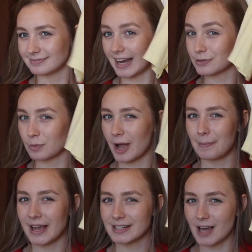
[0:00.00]
that's what
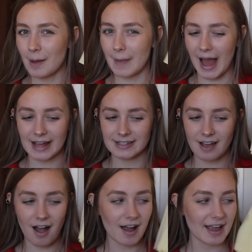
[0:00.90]
I picked up and
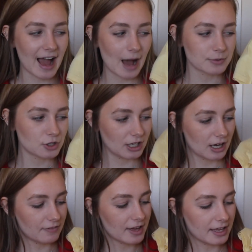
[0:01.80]
I
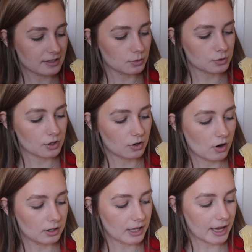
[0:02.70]
absolutely love it. It's also
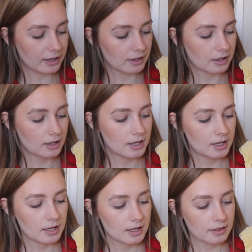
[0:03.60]
got like
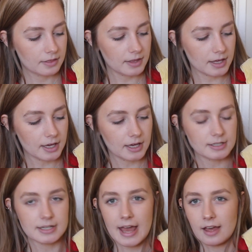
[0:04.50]
the
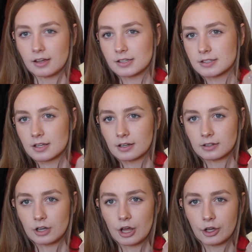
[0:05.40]
Deus
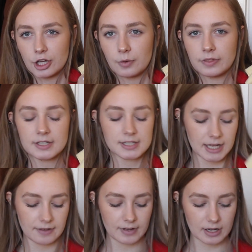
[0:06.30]
logo on the
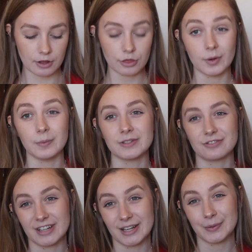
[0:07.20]
sleeve. I thought it
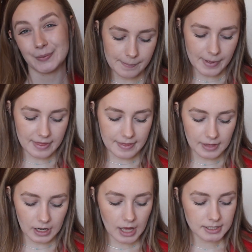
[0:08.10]
was really cool. But
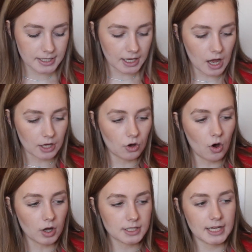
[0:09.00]
then the last thing I
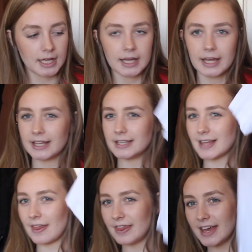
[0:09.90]
got
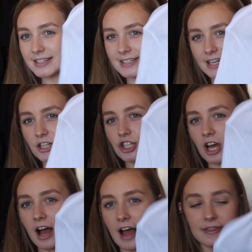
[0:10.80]
is this
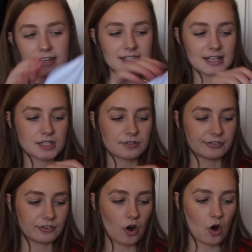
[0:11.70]
t-shirt, and this is
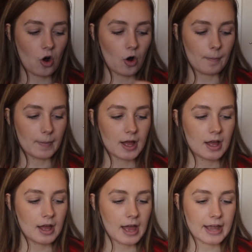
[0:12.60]
from
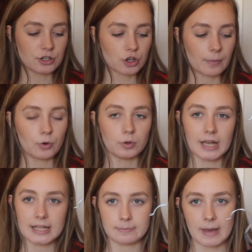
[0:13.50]
a shop called Les